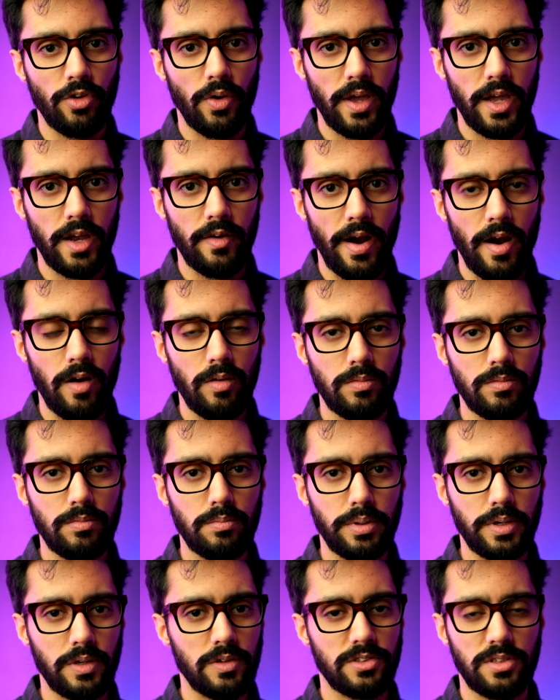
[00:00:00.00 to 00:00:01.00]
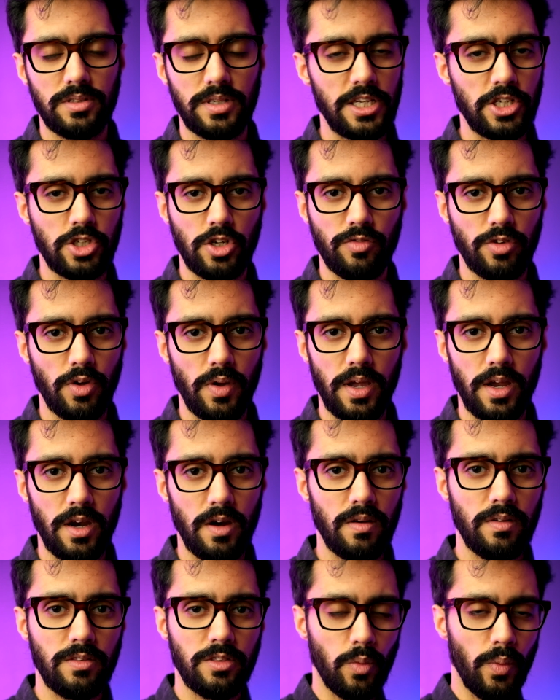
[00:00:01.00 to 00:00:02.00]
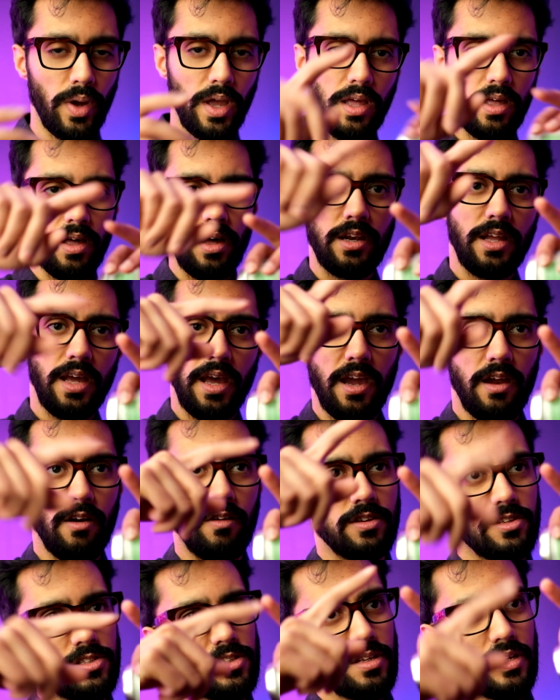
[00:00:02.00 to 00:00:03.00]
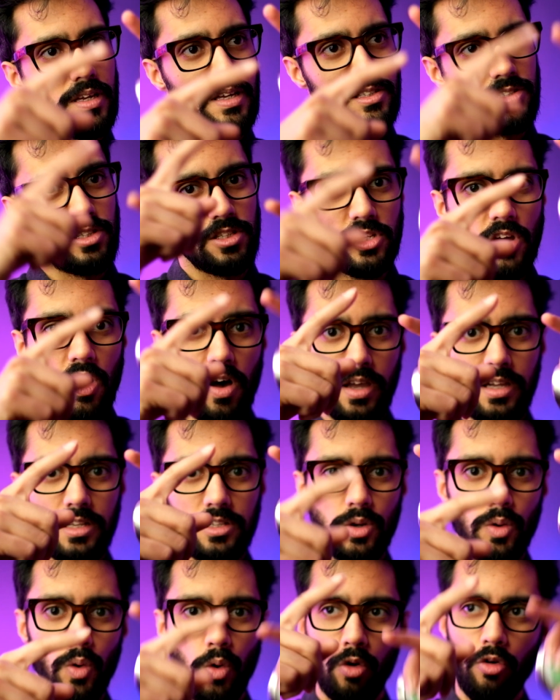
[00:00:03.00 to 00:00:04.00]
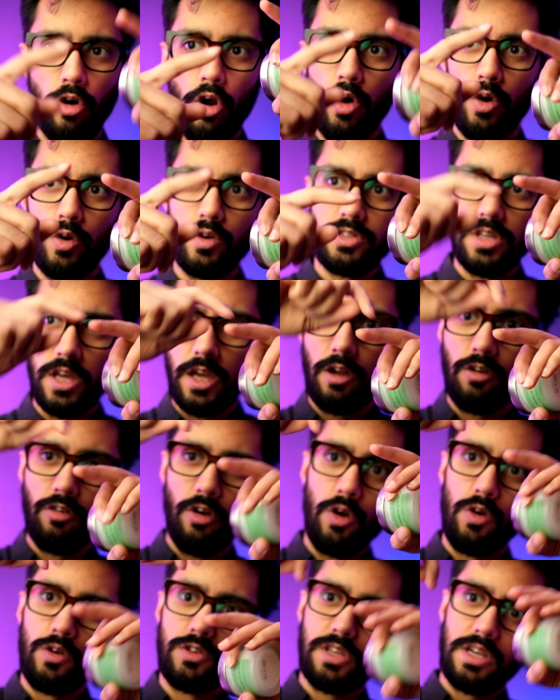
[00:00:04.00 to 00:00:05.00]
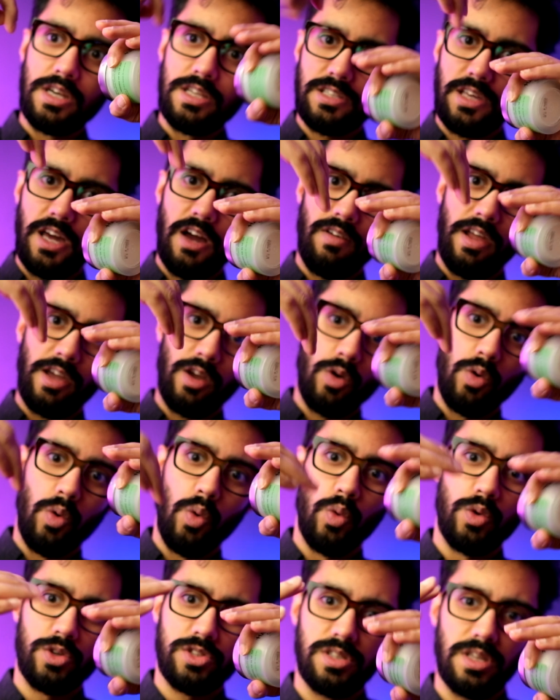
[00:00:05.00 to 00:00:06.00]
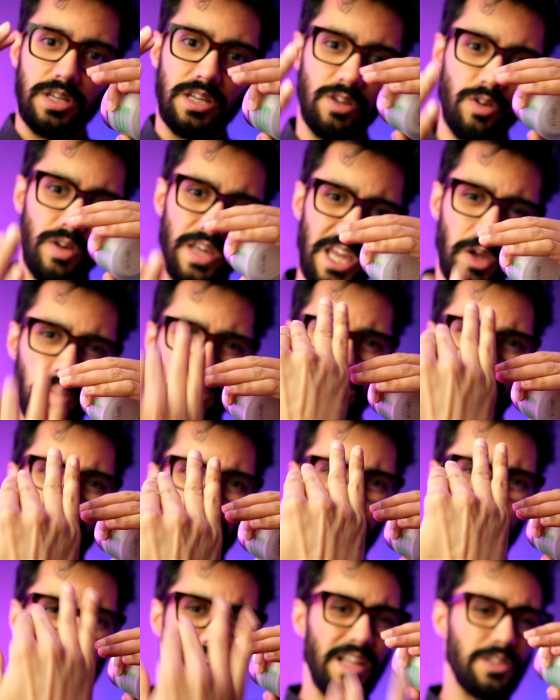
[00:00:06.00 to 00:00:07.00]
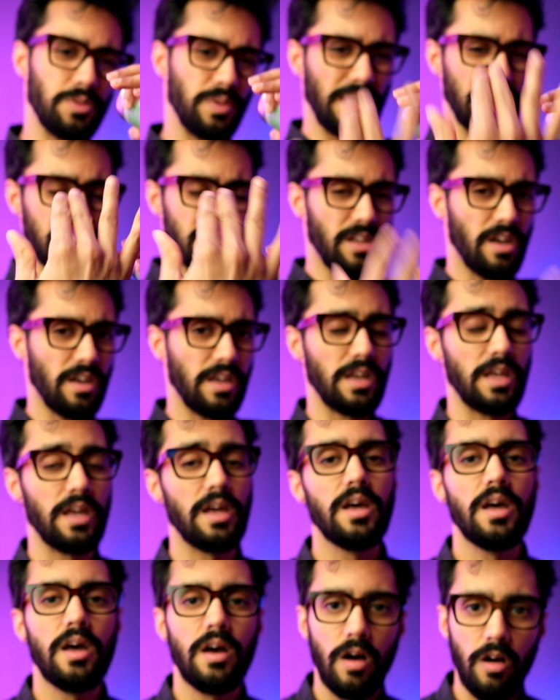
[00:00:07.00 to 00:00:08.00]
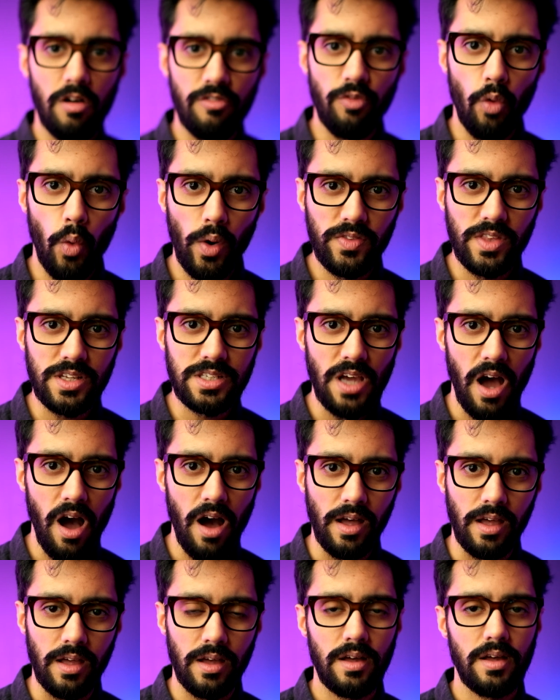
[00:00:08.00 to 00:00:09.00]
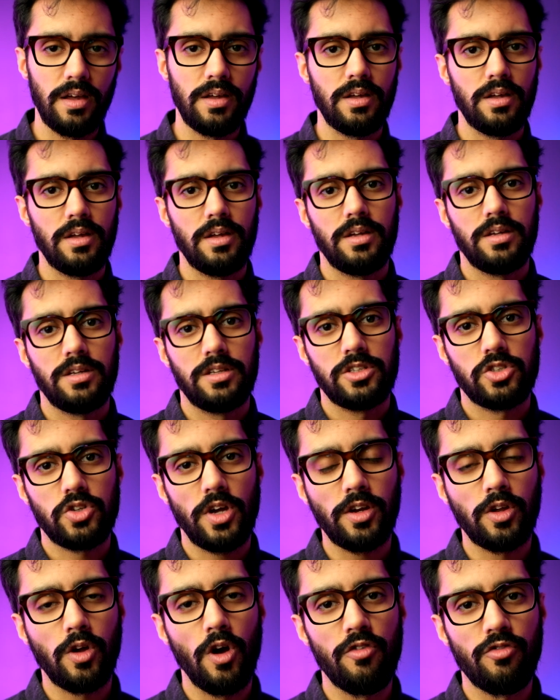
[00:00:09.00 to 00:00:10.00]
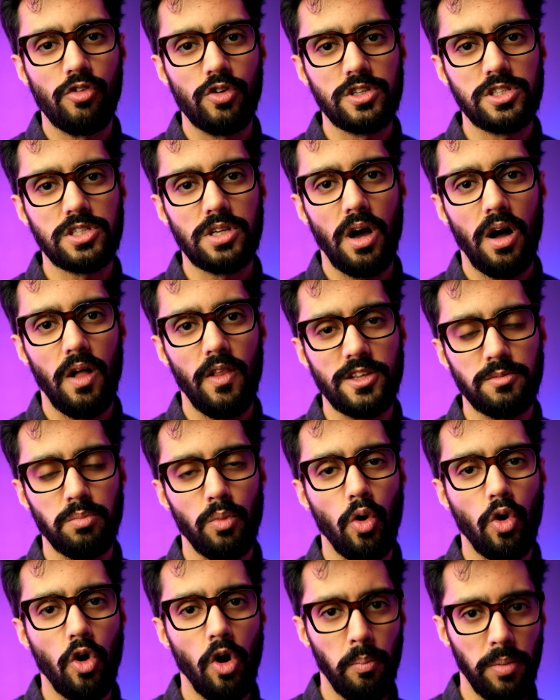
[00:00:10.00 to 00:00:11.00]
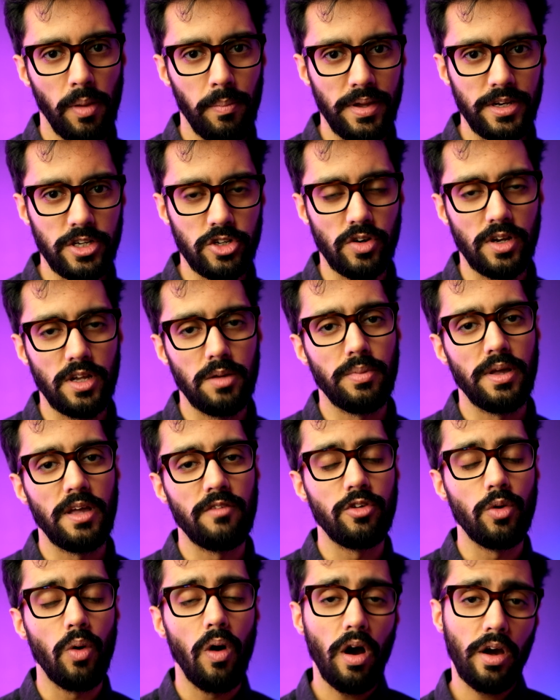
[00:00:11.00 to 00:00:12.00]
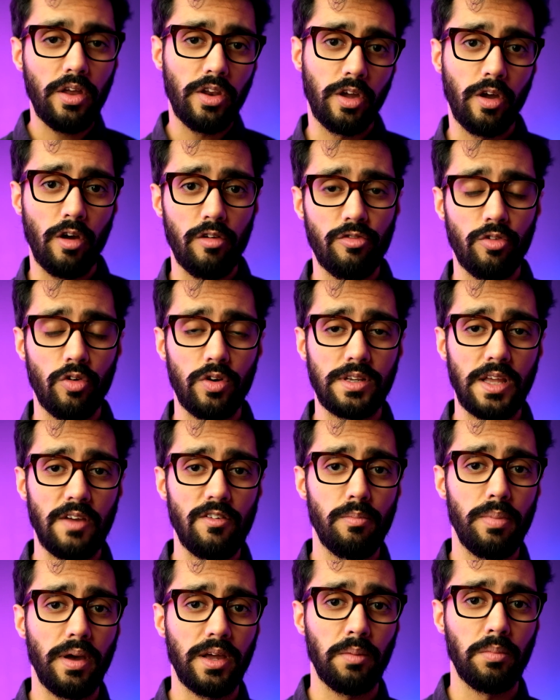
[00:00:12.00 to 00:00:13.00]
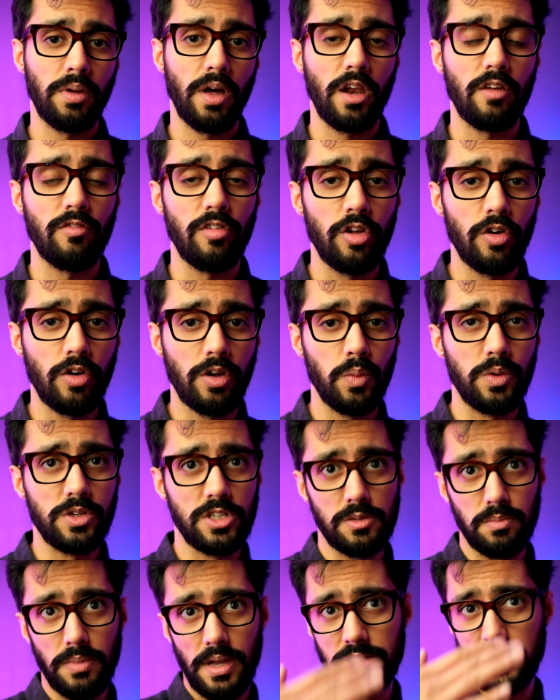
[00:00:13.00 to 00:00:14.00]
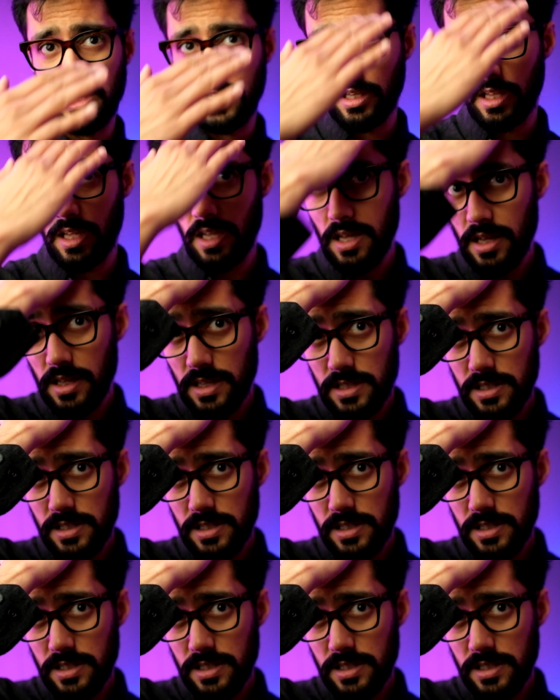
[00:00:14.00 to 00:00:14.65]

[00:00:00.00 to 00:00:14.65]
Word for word: of your hair out because the nature of your hair, the way curly hair is is designed or grows, it grows and it's kind of like coarse and it, your hair will get your hands will get stuck in it. Avoid the tug. Try to go for a style that's more complementary. But if you are gonna go for a David Beckham kind of look, which is basically